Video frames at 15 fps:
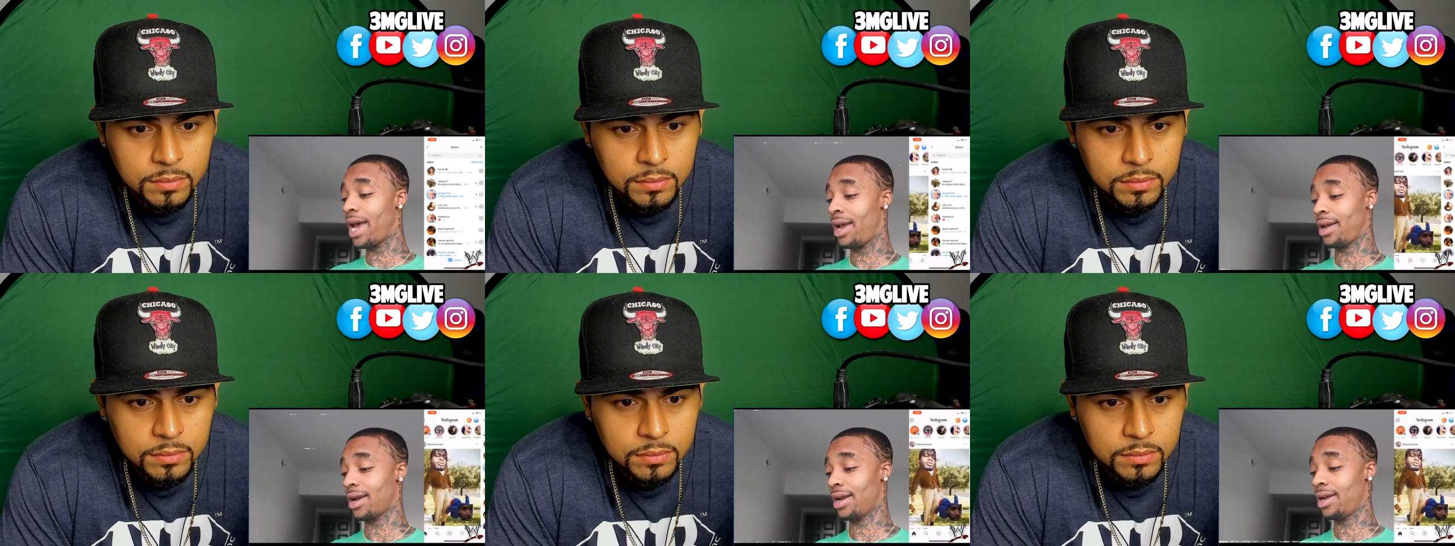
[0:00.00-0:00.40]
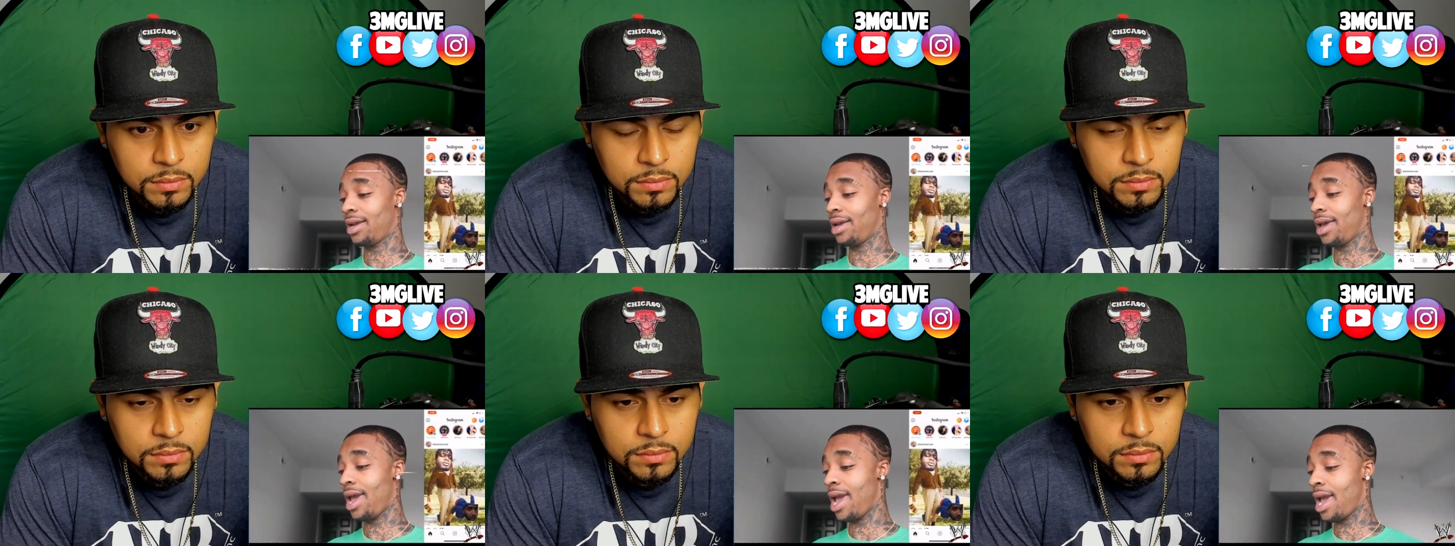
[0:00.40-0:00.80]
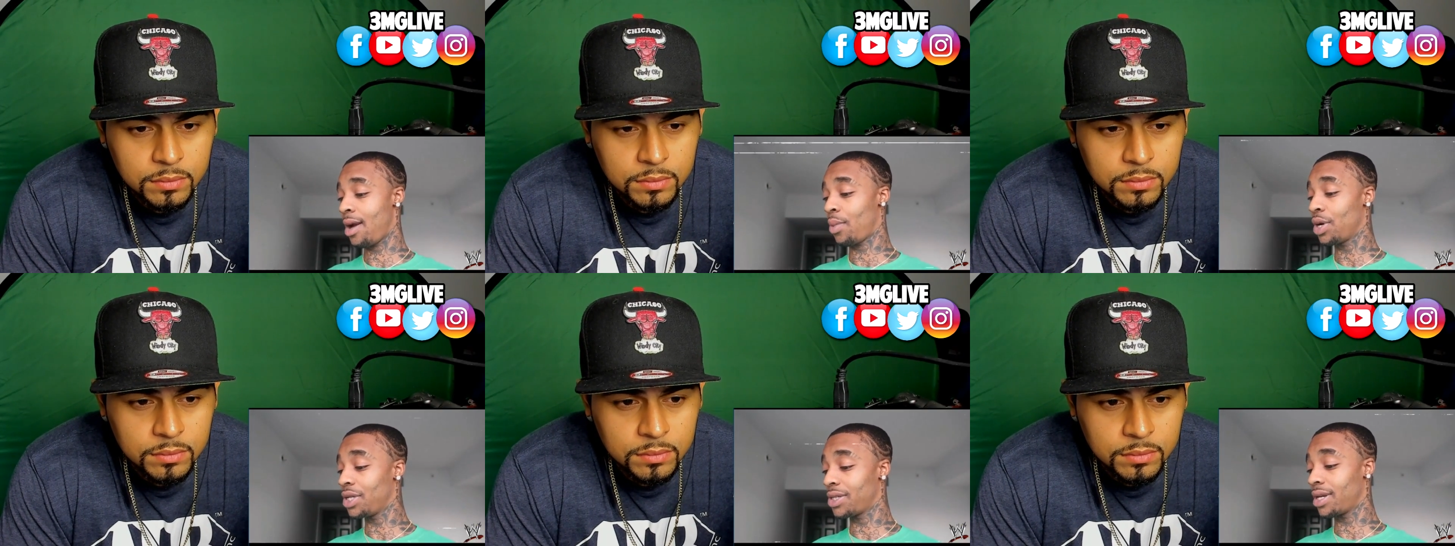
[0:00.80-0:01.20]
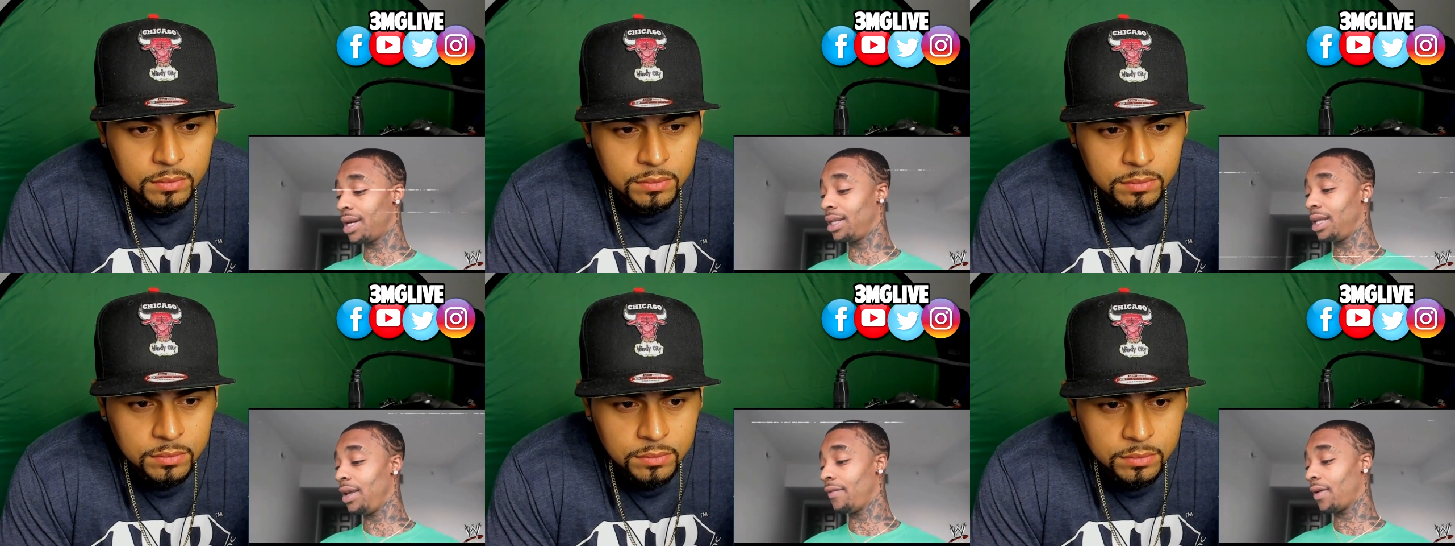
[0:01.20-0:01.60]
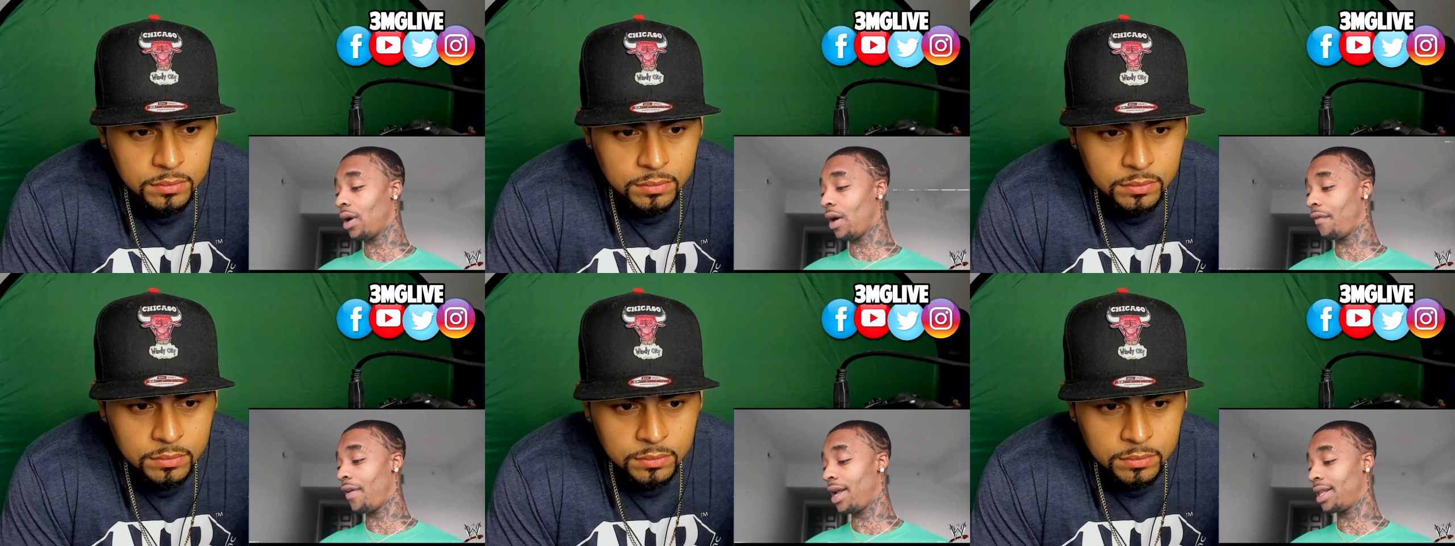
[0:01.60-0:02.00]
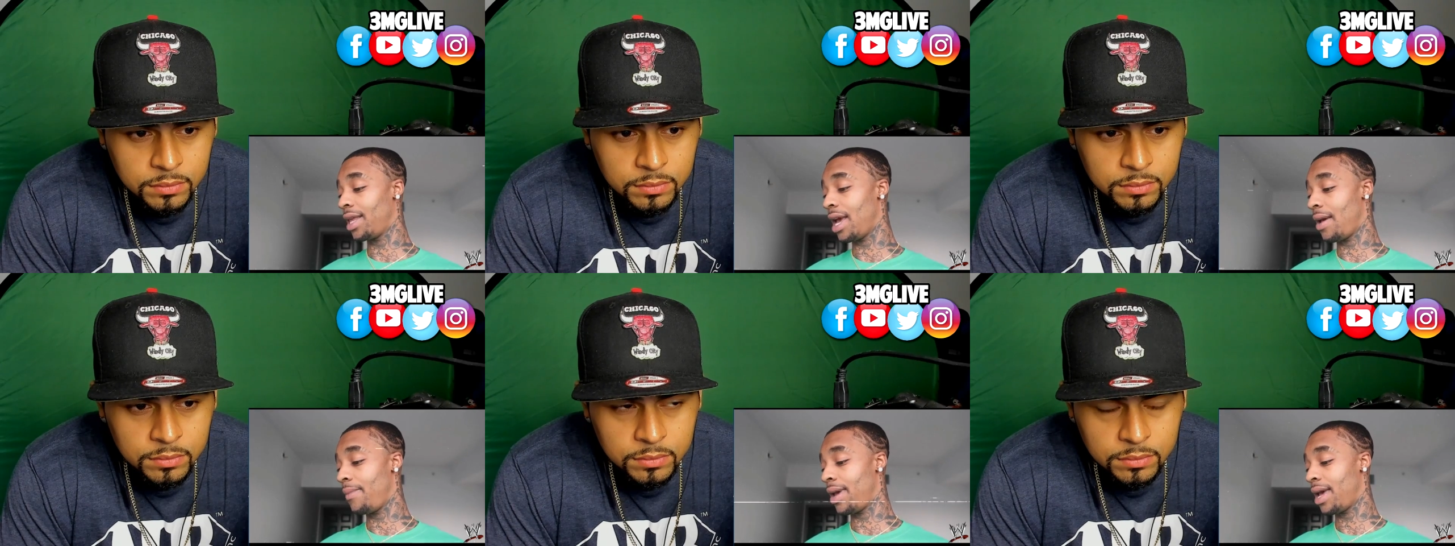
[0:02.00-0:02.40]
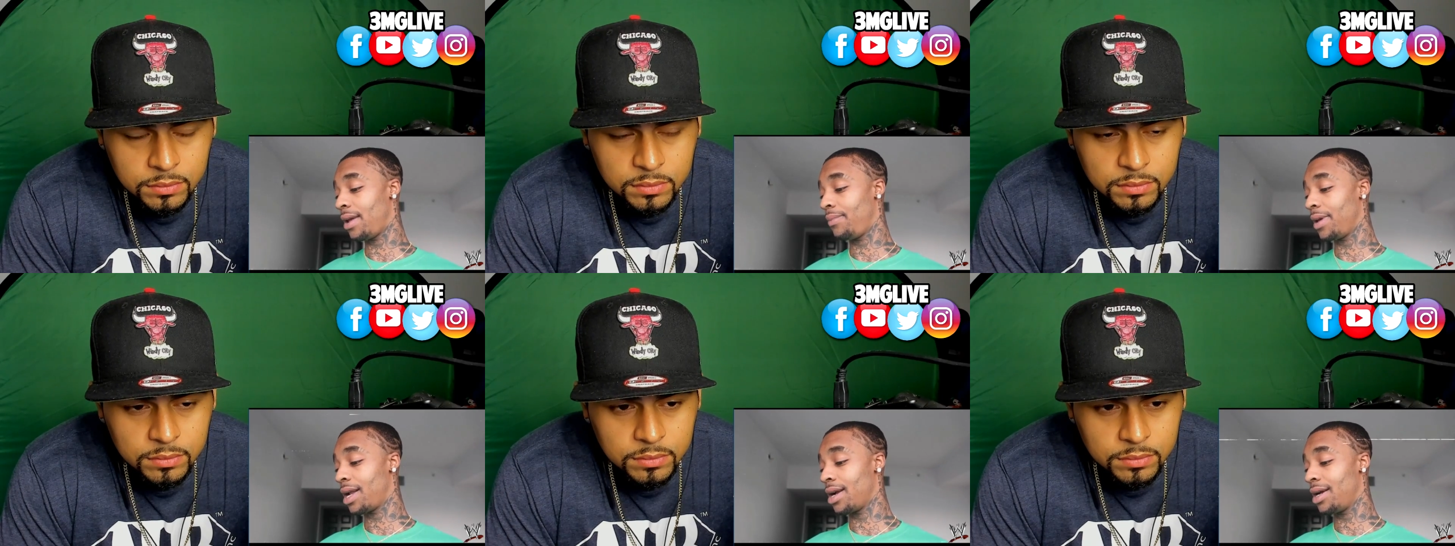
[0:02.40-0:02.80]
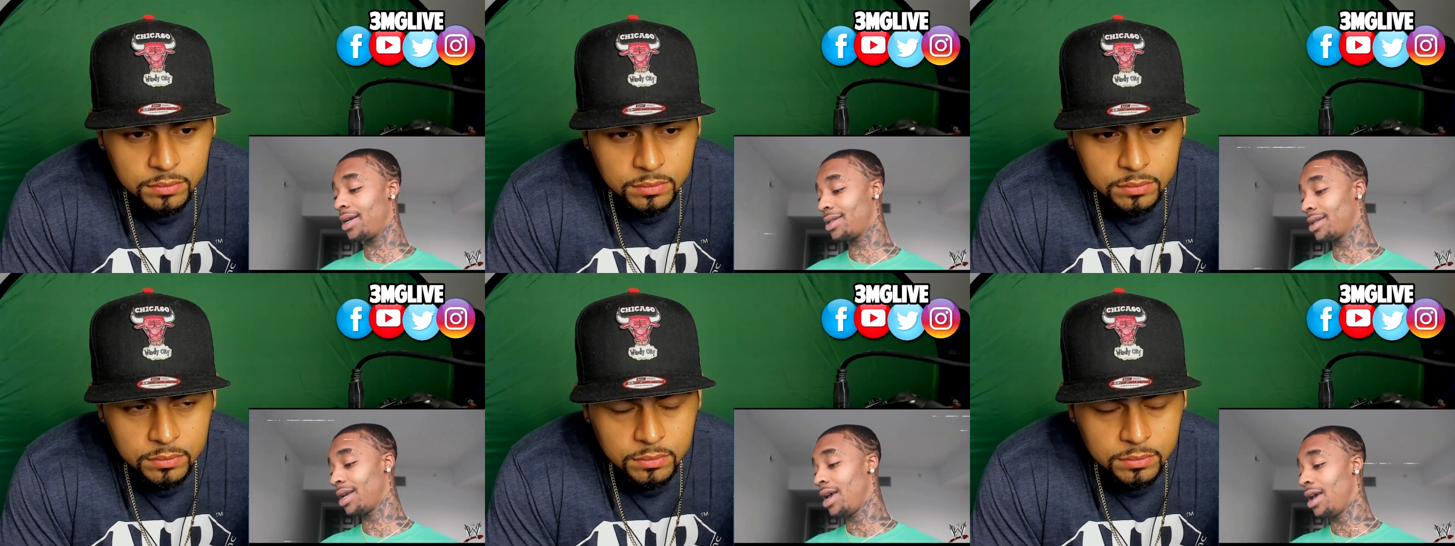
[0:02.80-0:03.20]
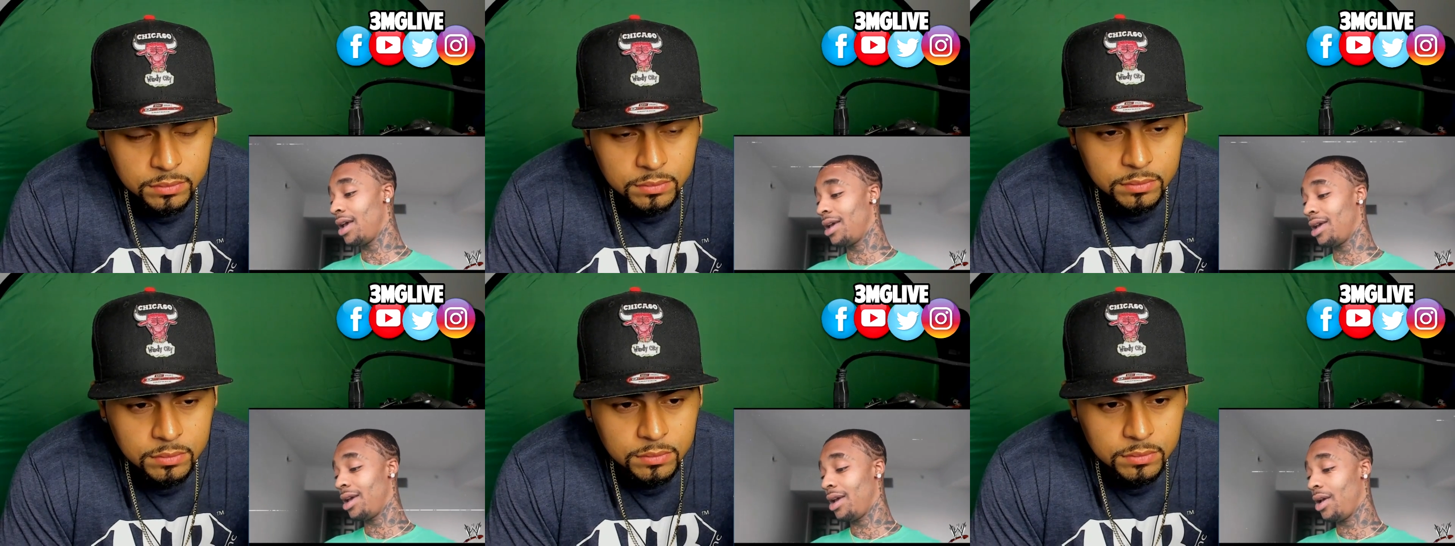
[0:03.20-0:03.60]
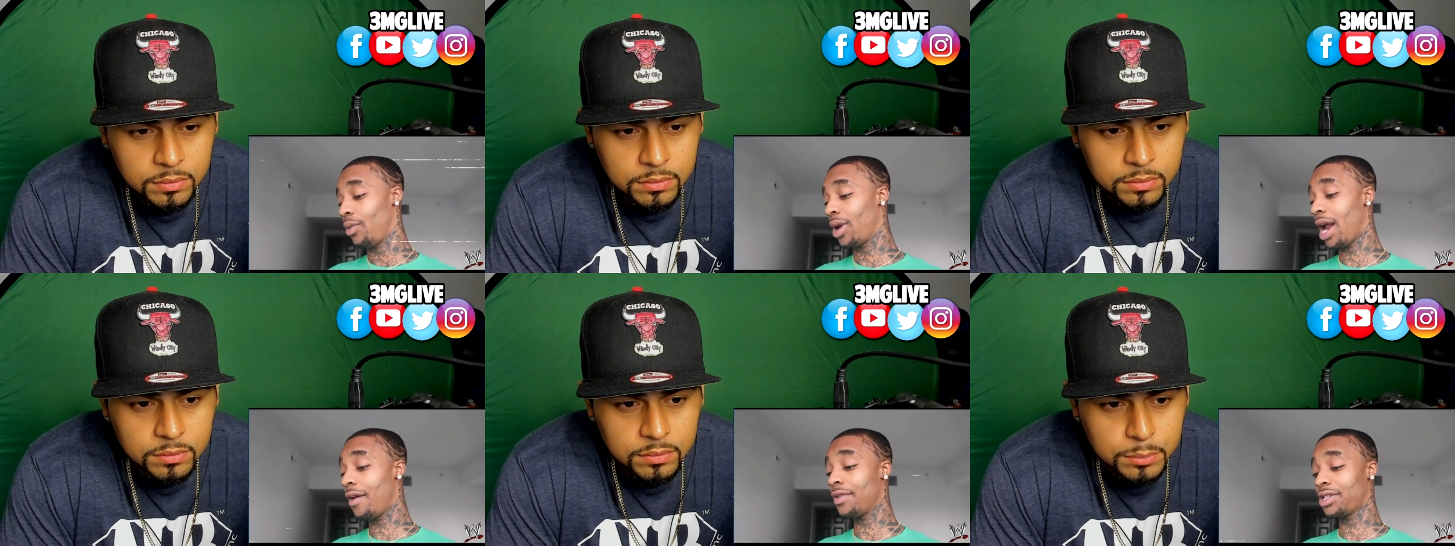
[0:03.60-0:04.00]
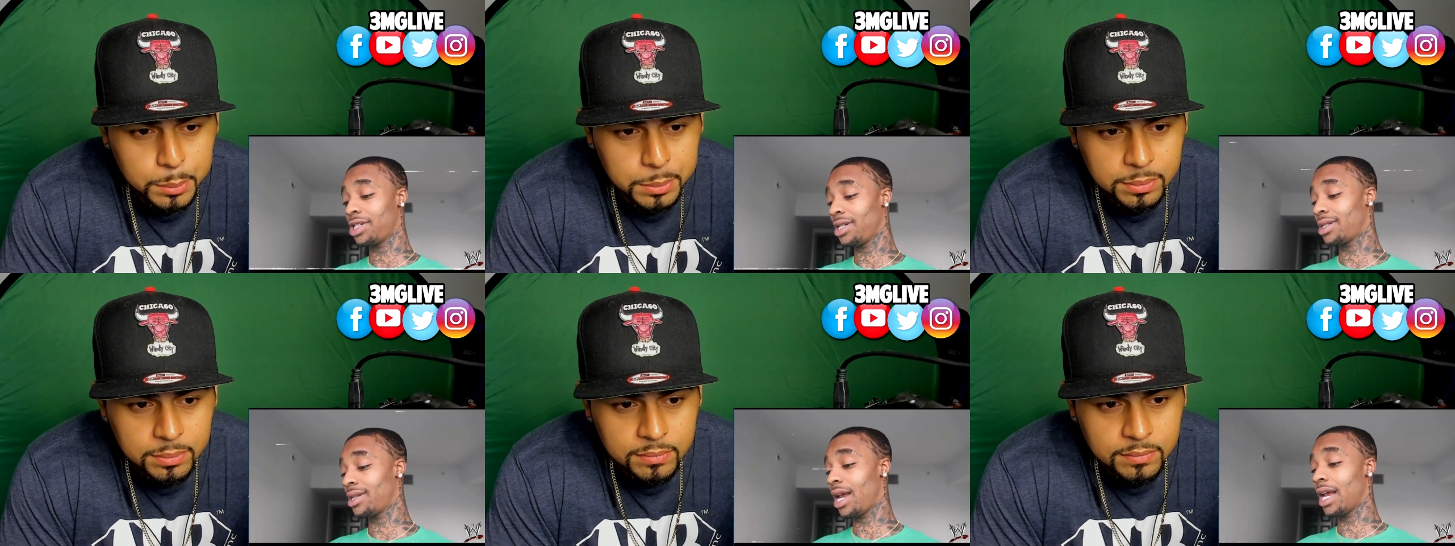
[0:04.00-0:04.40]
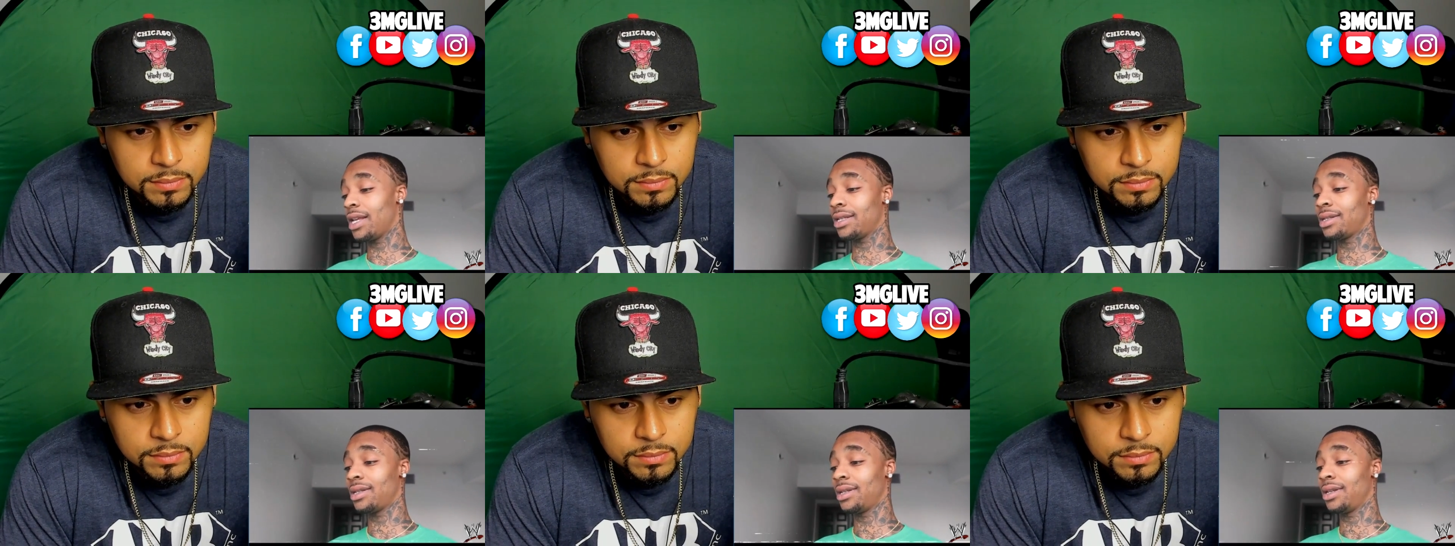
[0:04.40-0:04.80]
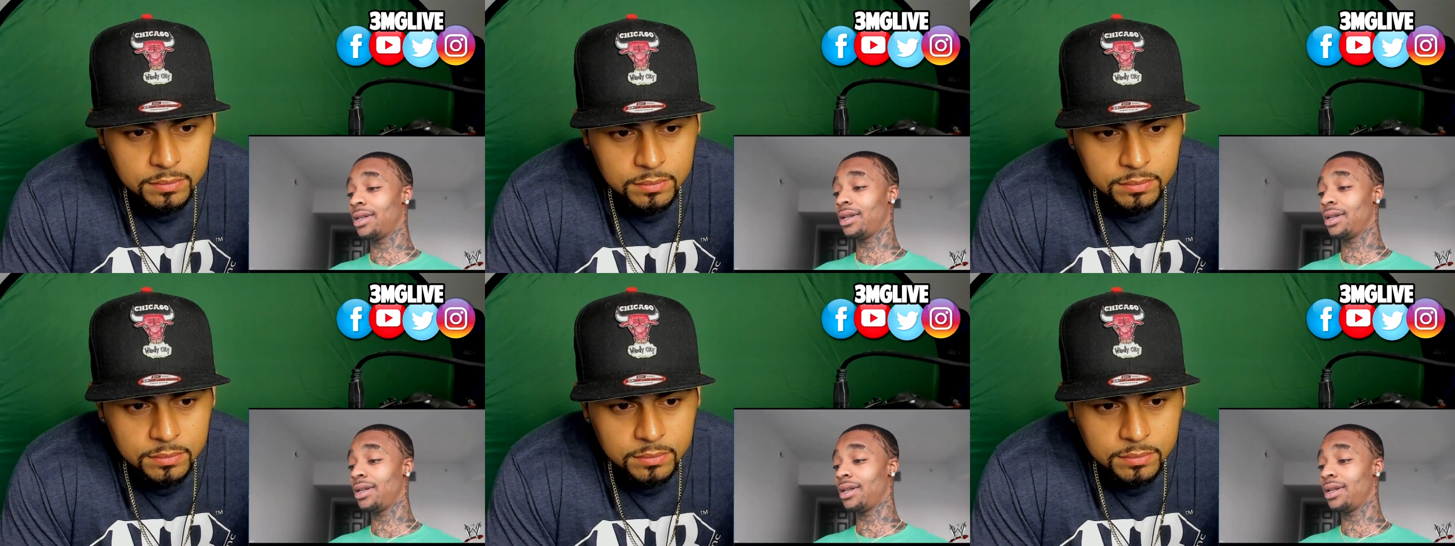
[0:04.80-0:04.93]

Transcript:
Speaker 1: back. And we're just gonna leave it off at that, man, because whatever she says,